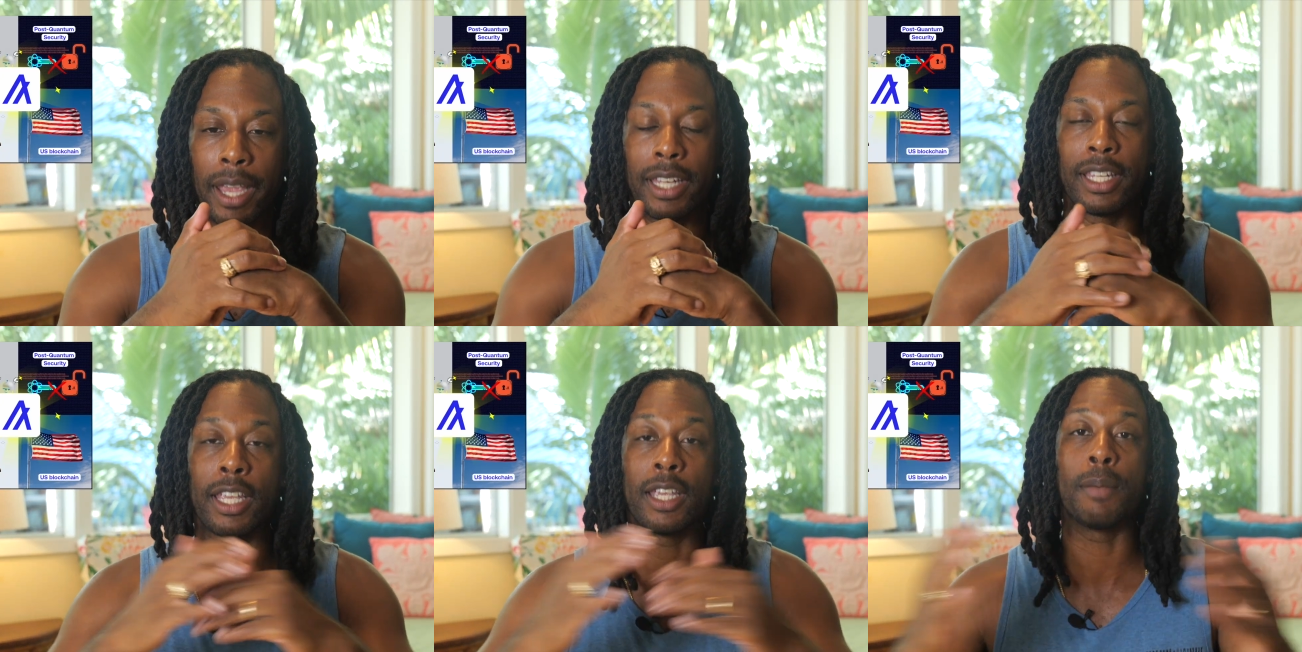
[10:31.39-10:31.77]

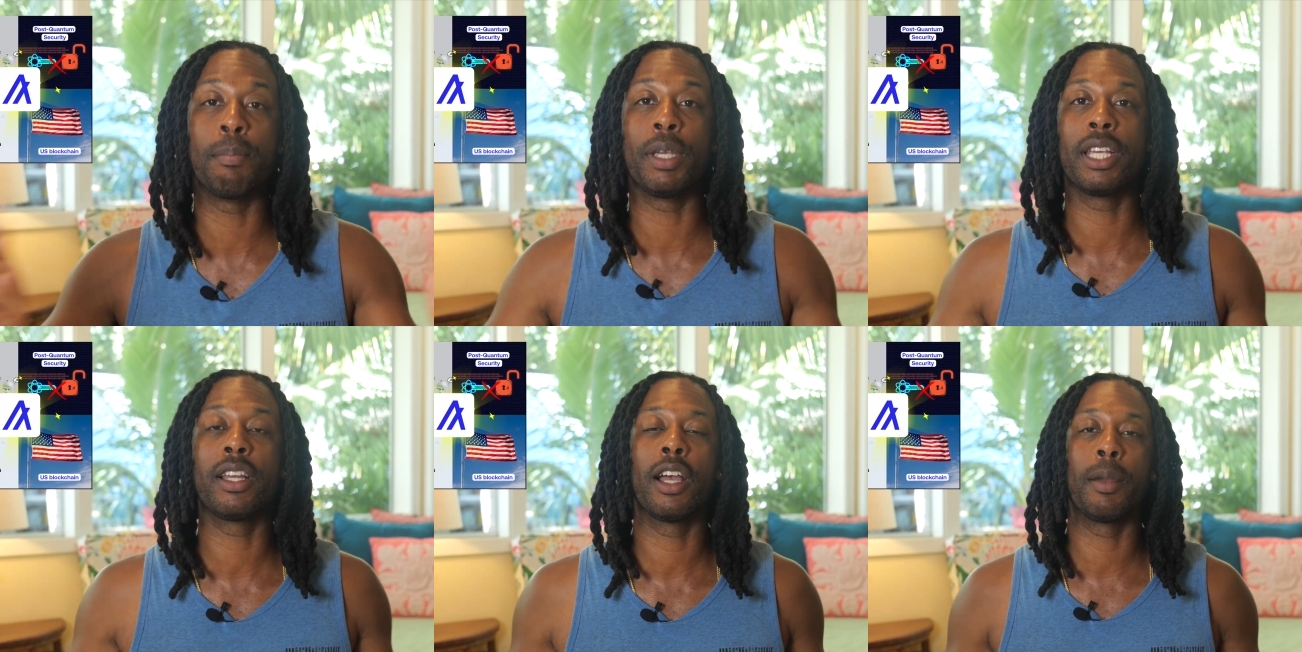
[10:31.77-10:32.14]
and
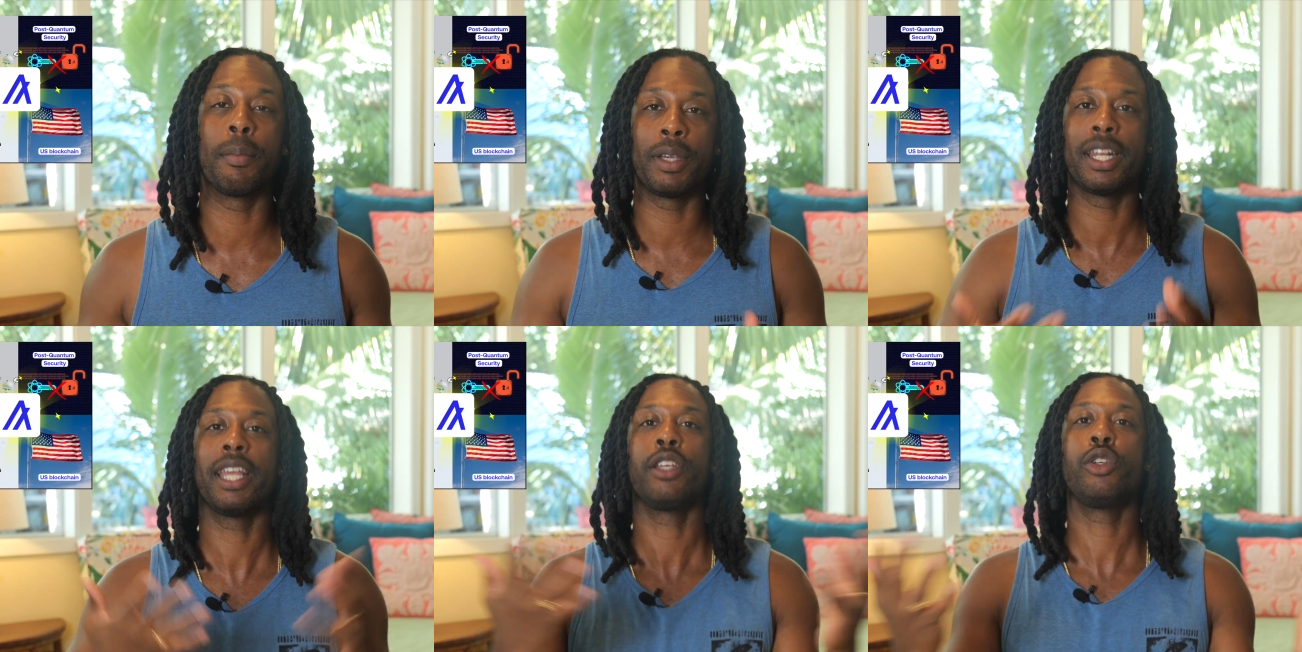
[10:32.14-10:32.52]
then
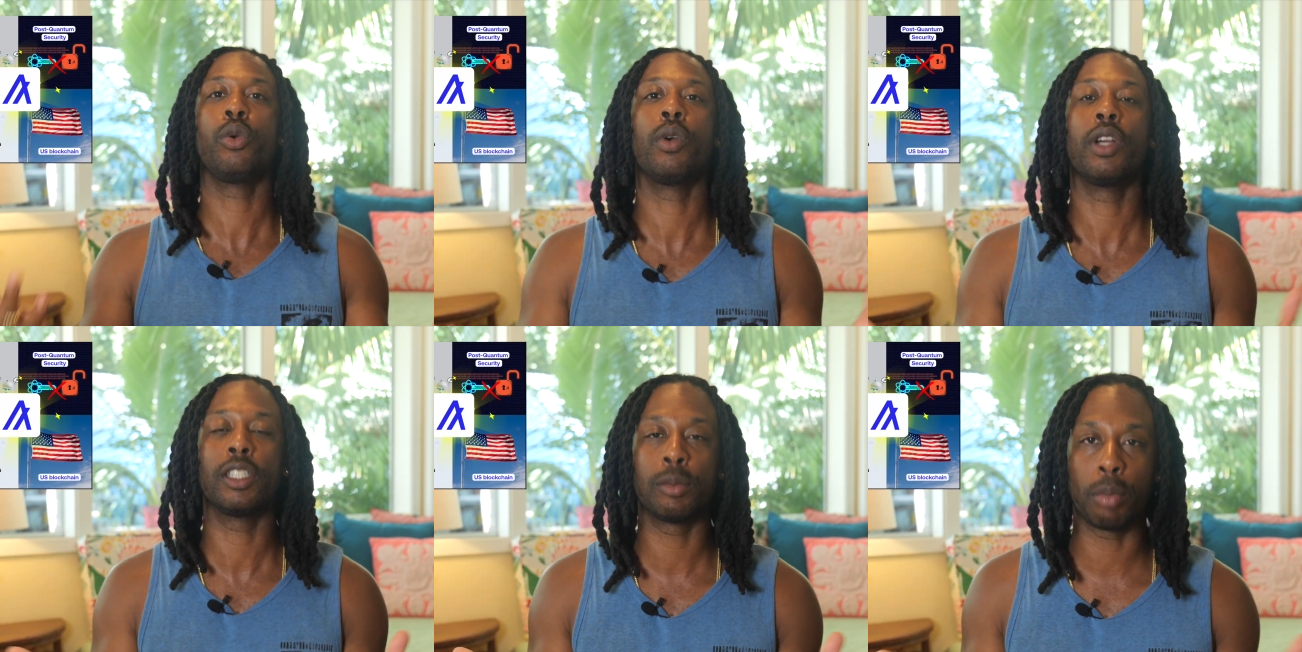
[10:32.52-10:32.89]
becoming a
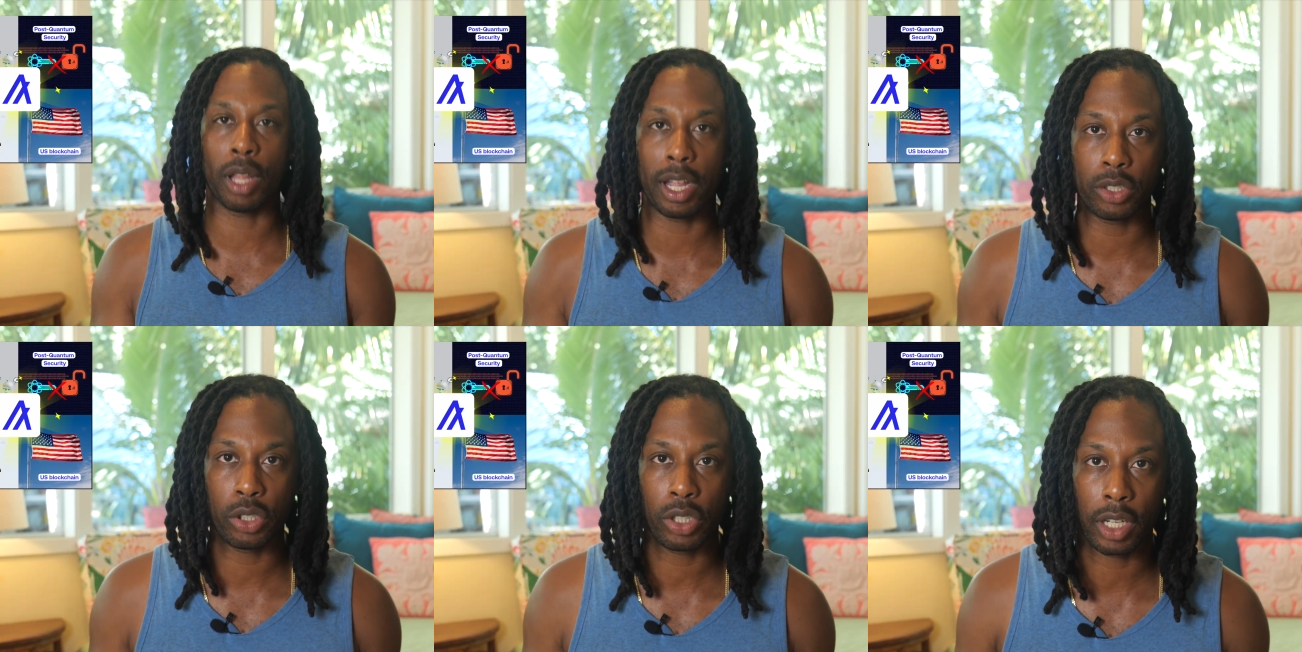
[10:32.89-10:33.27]
U.S.
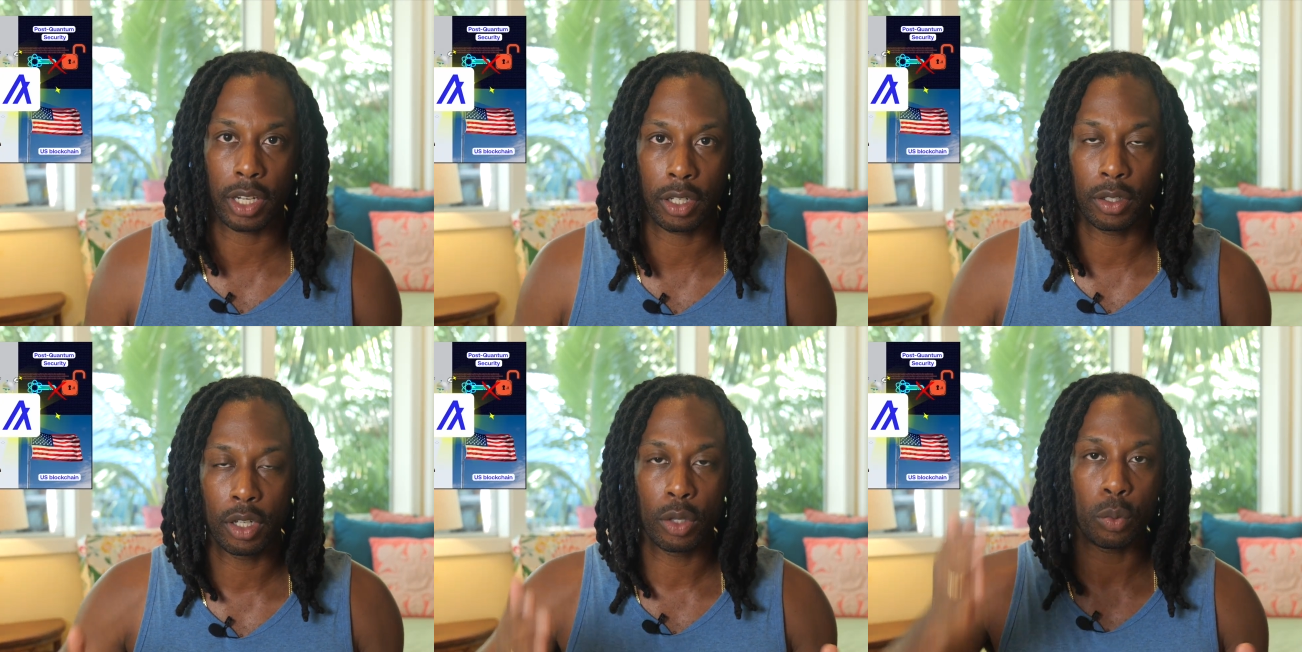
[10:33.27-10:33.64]

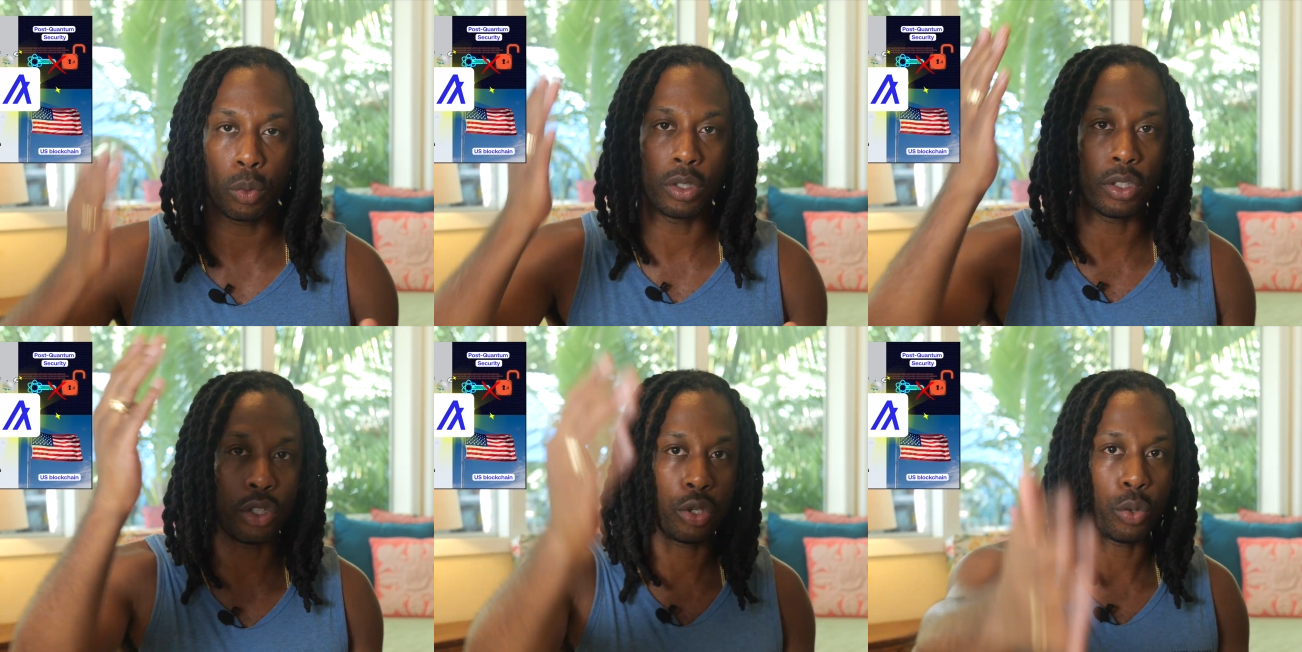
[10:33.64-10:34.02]
blockchain
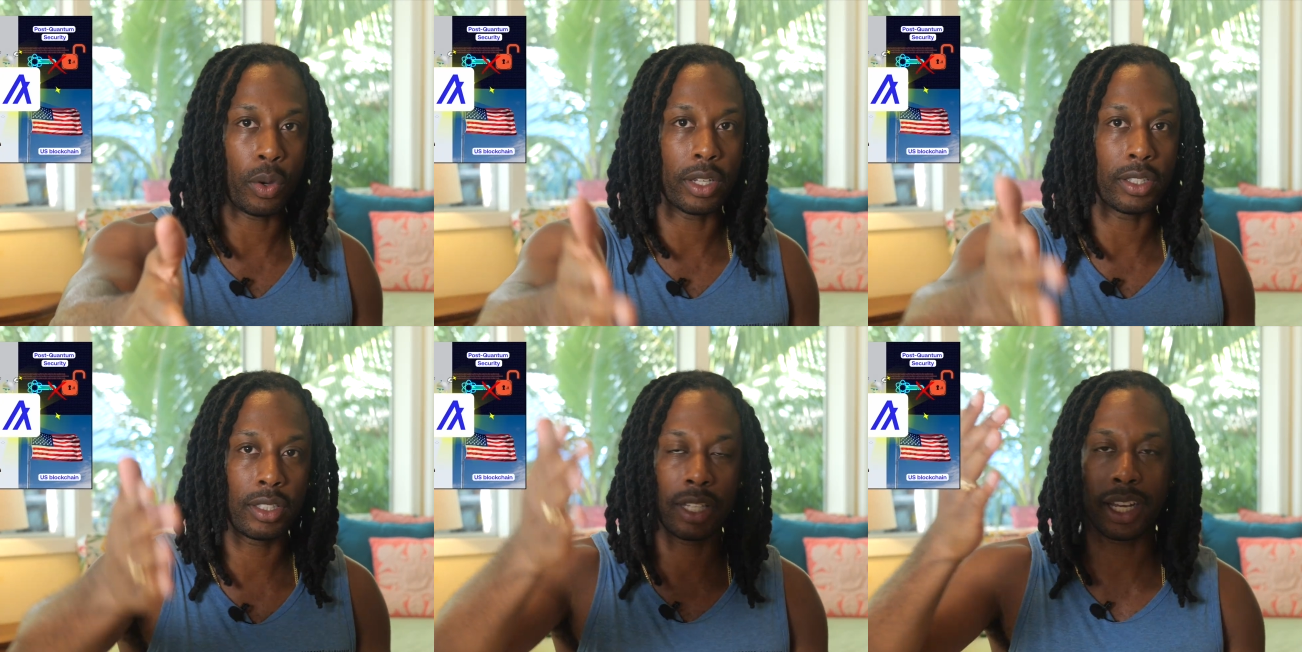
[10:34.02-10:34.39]
with the
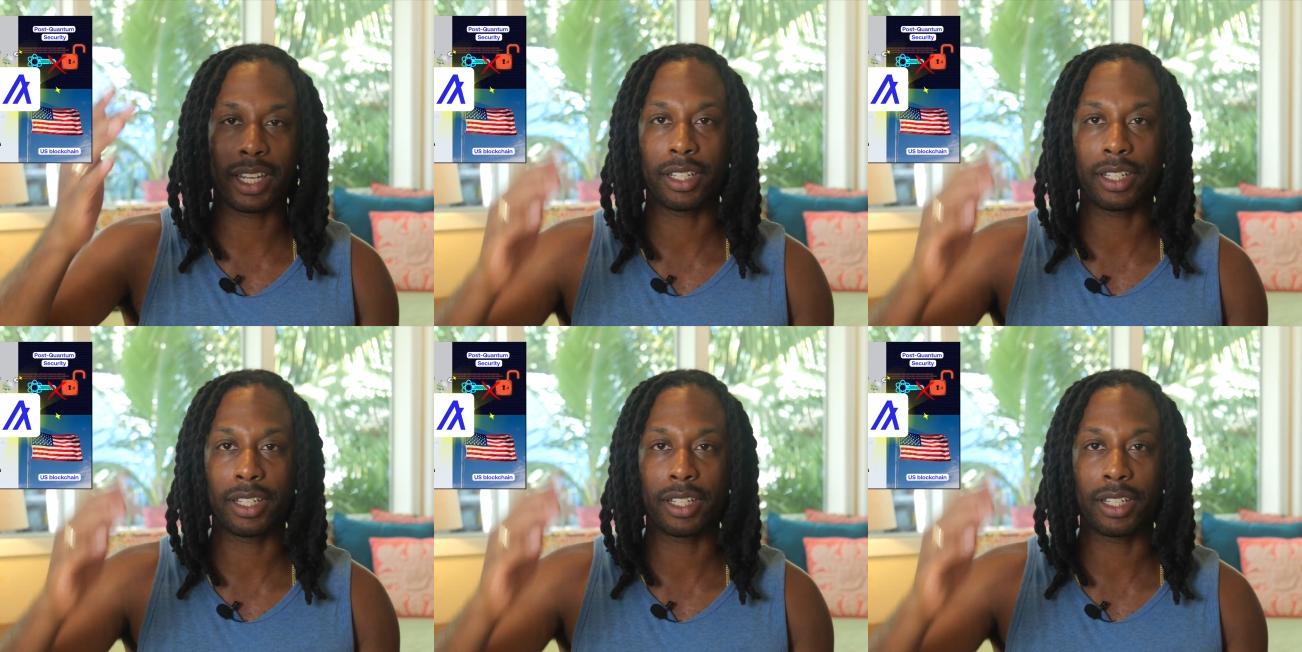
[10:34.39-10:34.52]
U.S.